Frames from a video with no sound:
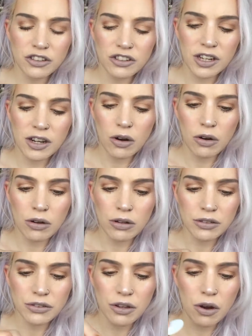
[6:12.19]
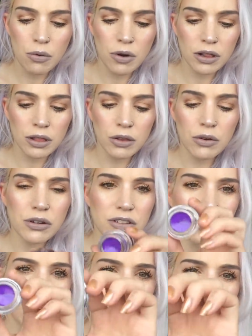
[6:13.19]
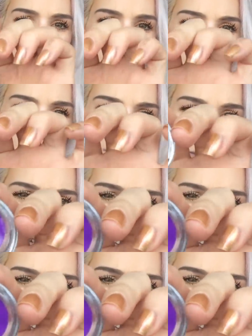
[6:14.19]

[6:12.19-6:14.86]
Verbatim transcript: She also looks to be a little bit